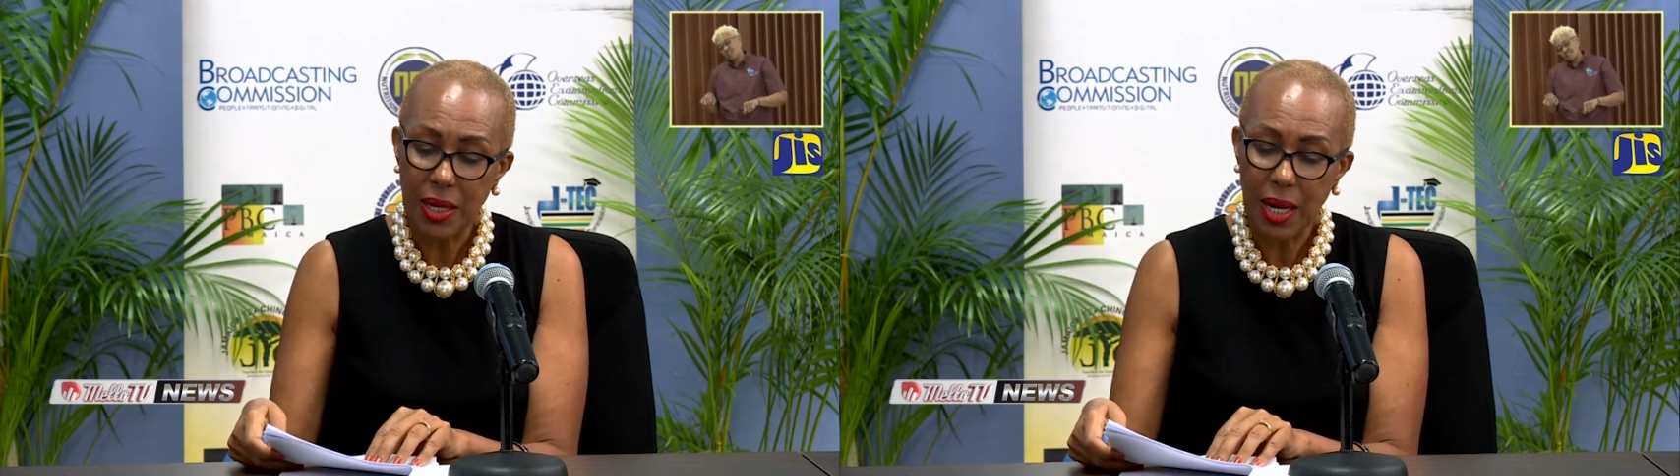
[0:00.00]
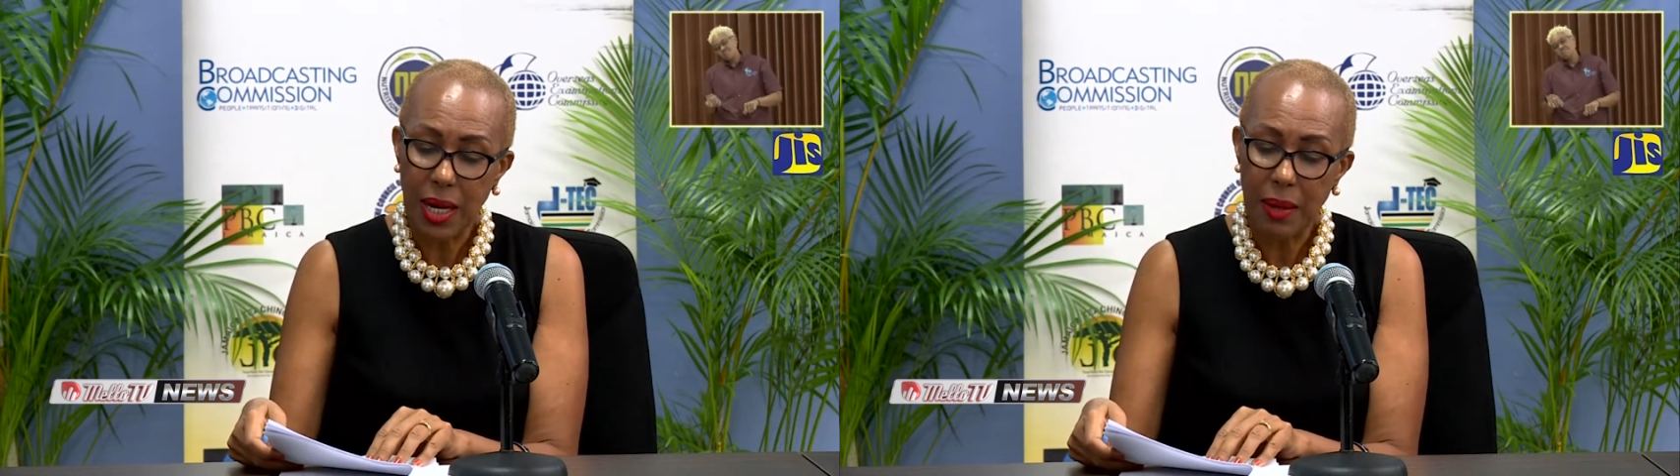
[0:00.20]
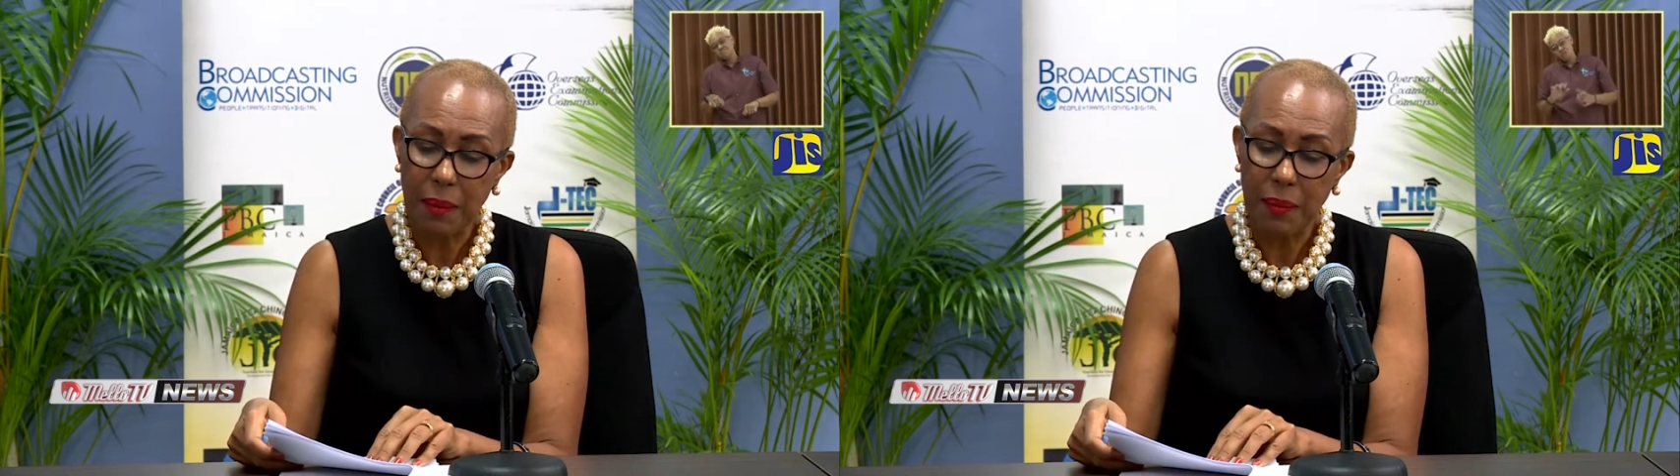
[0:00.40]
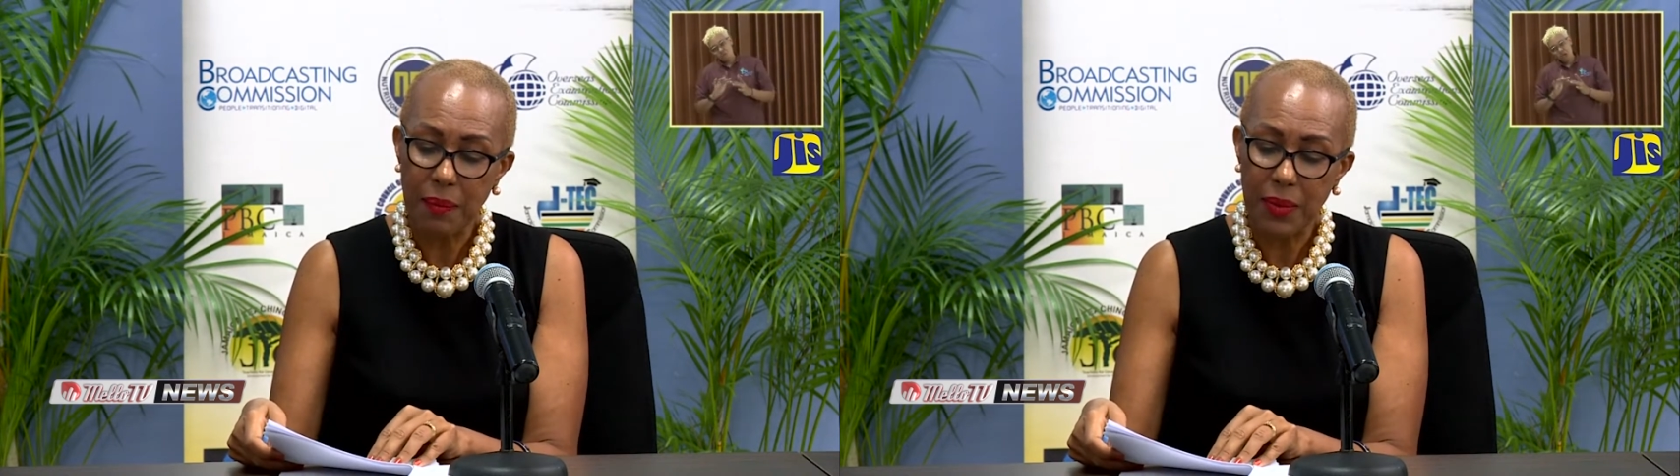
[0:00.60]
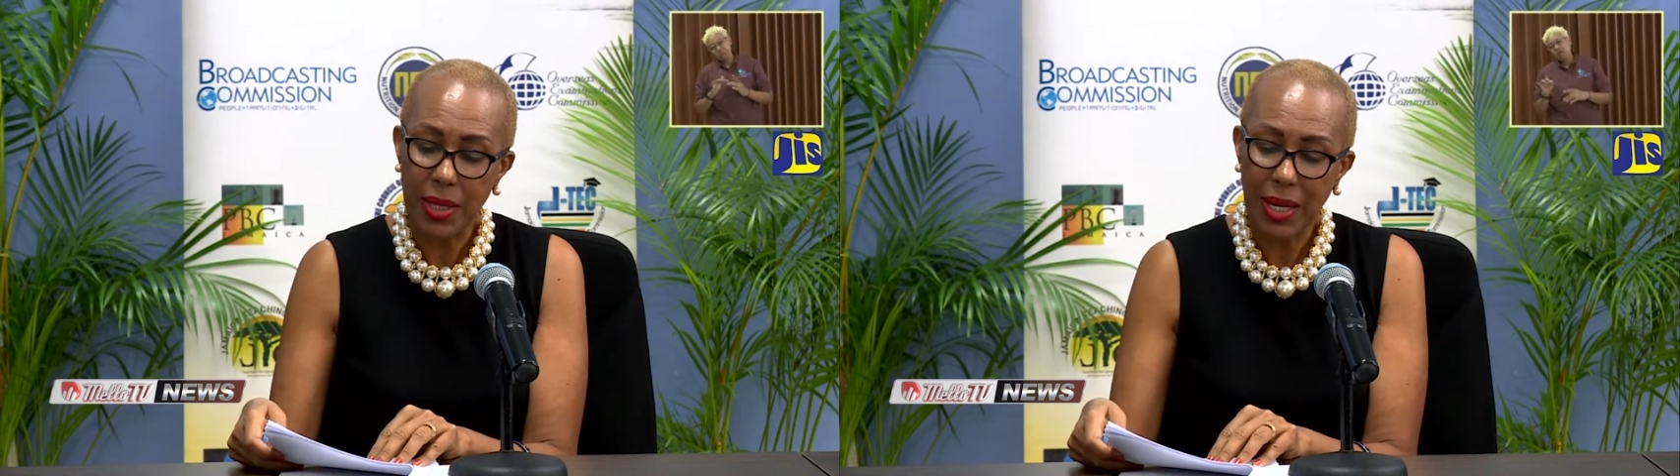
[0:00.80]

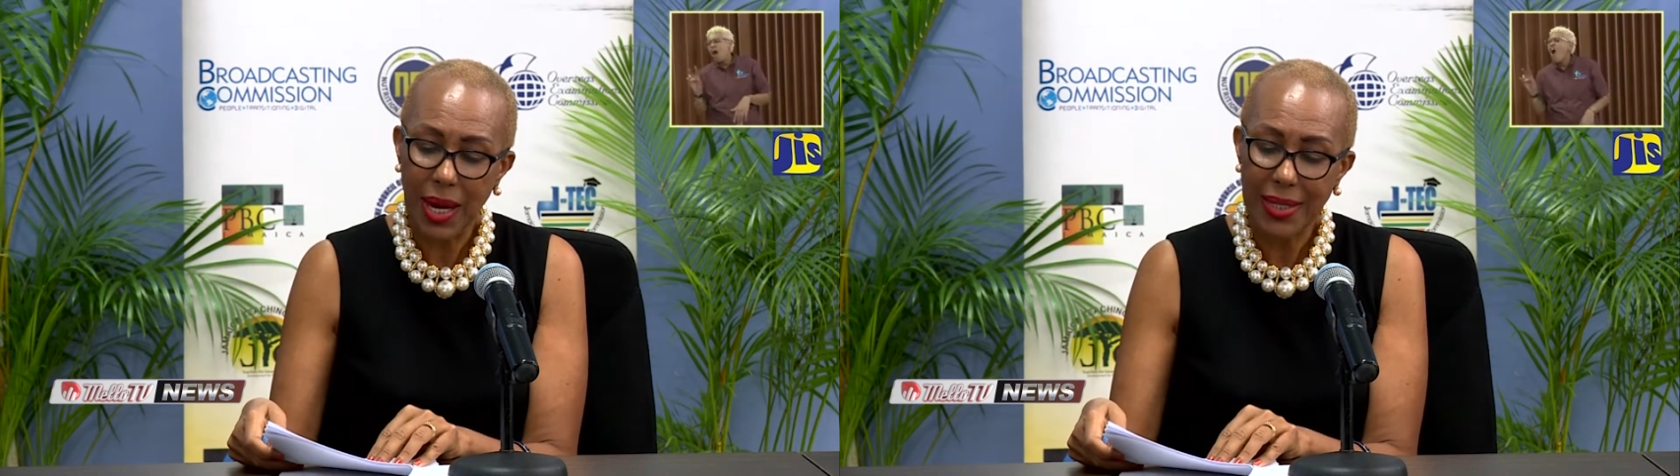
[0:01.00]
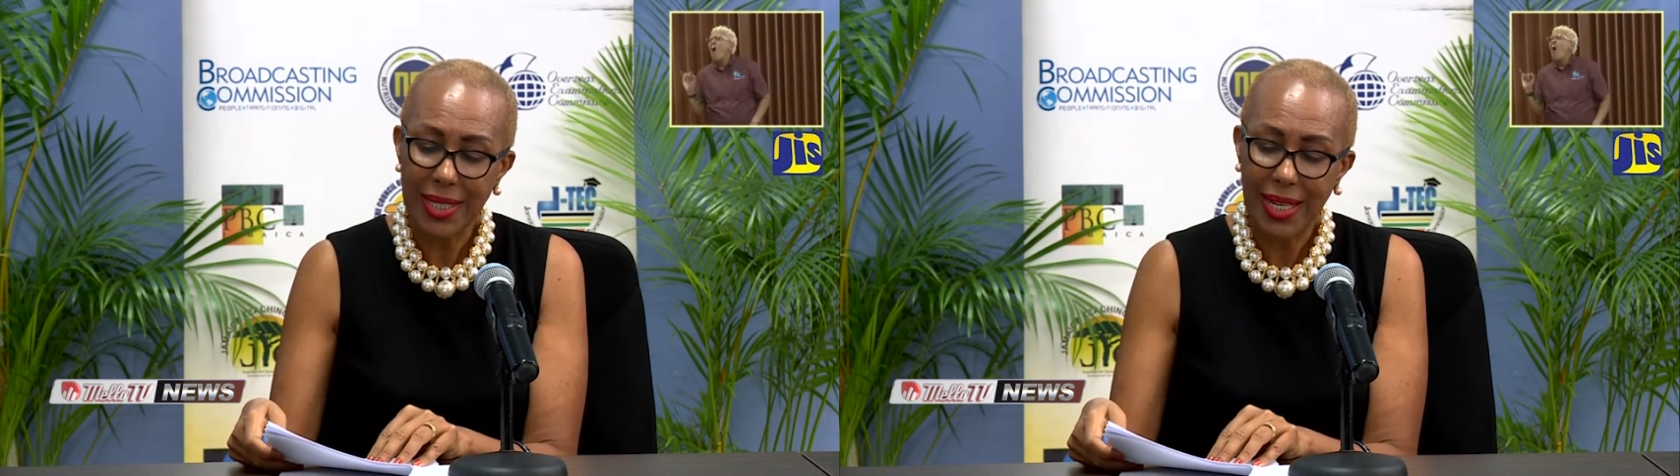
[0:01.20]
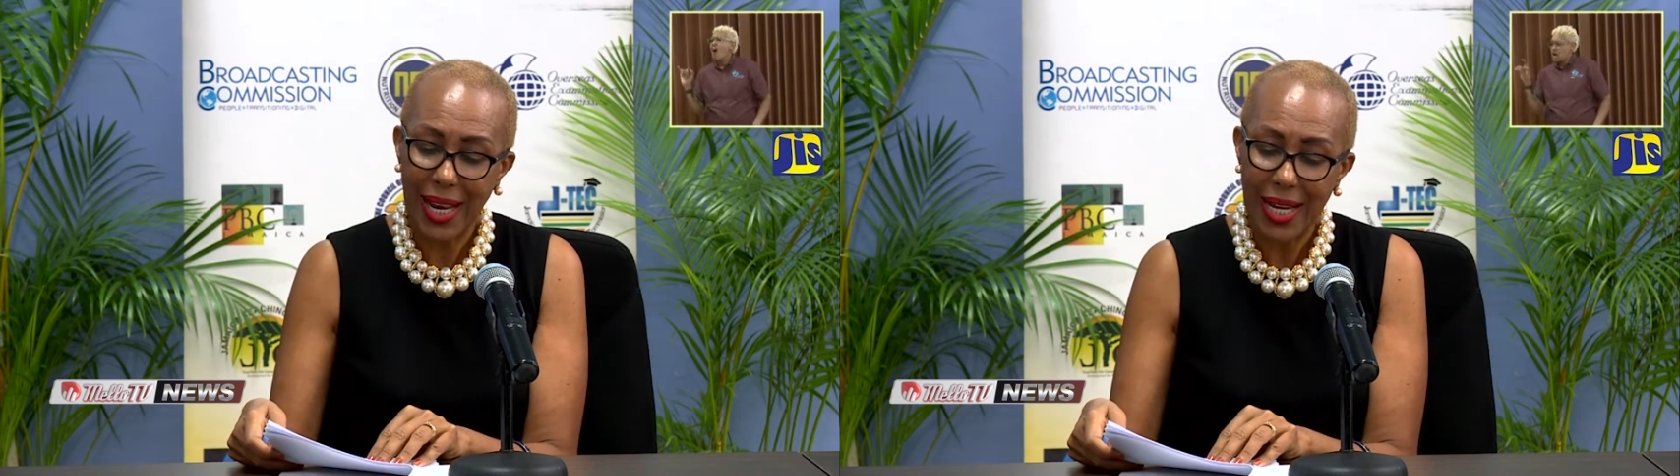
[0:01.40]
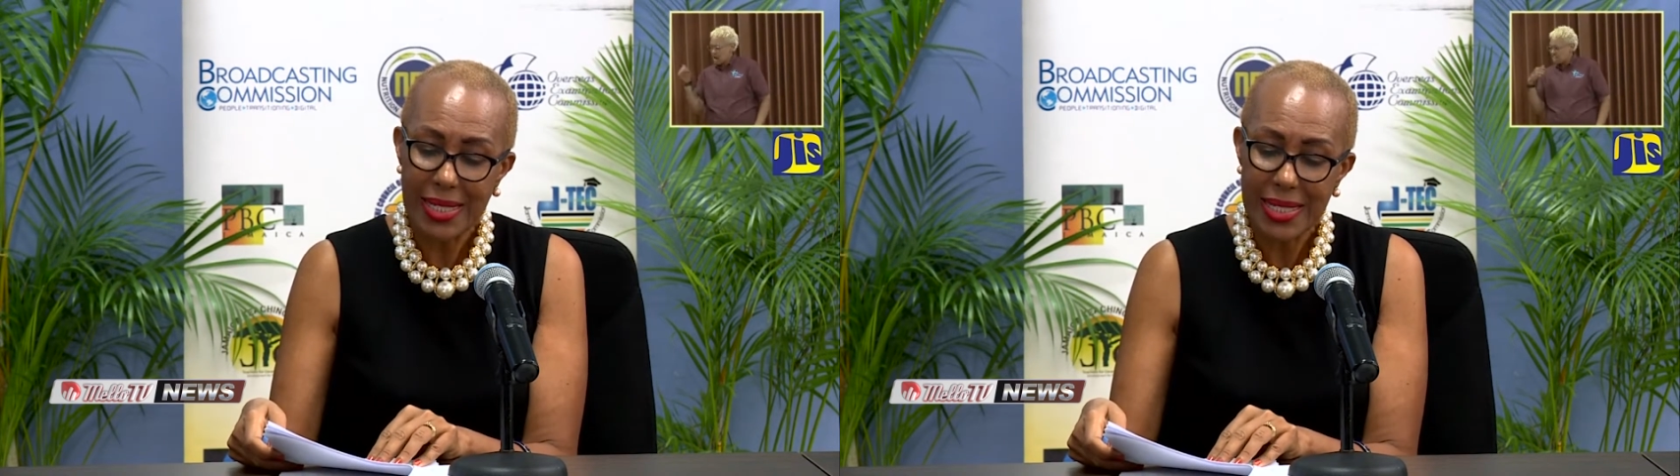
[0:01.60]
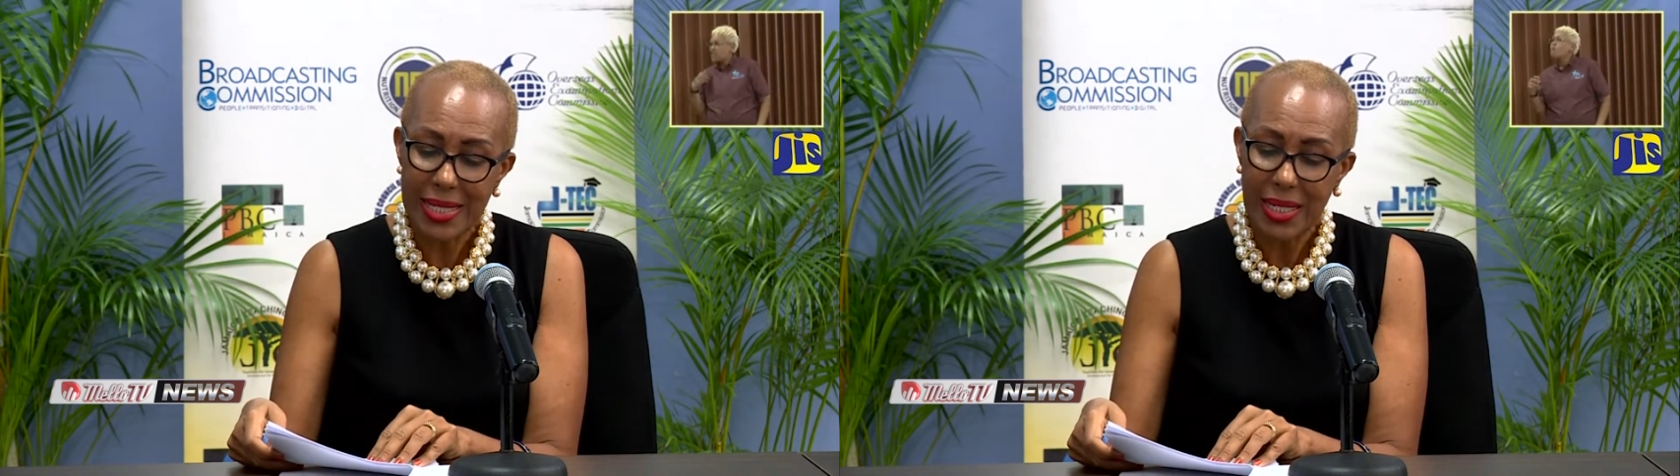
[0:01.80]
at a
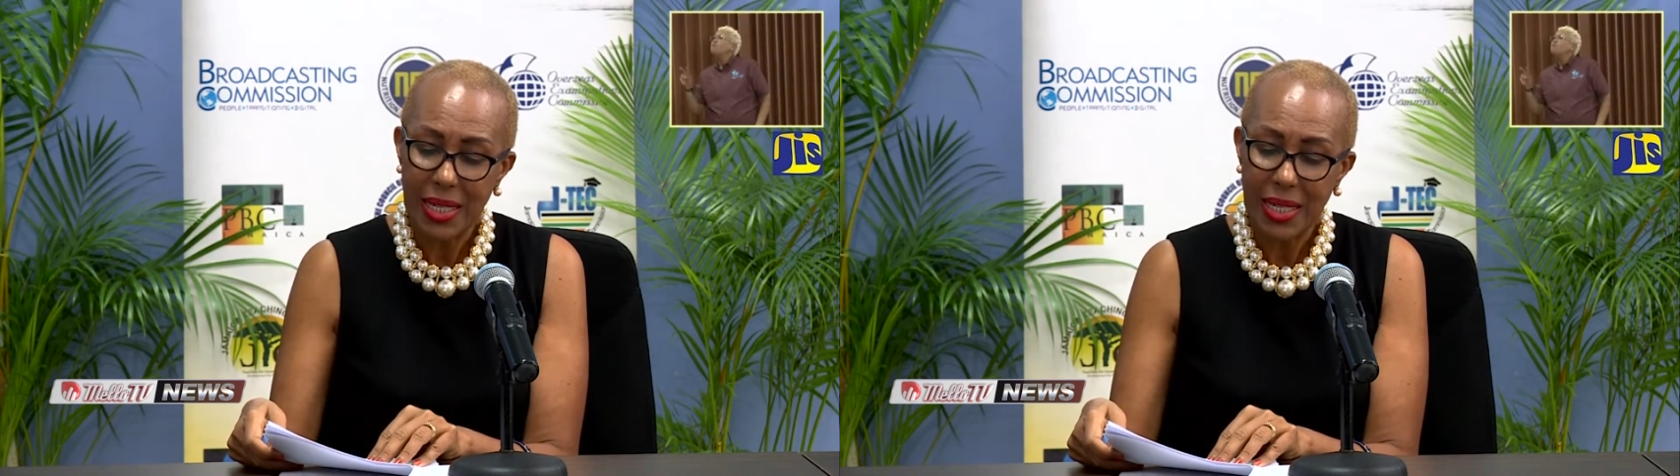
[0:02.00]
glance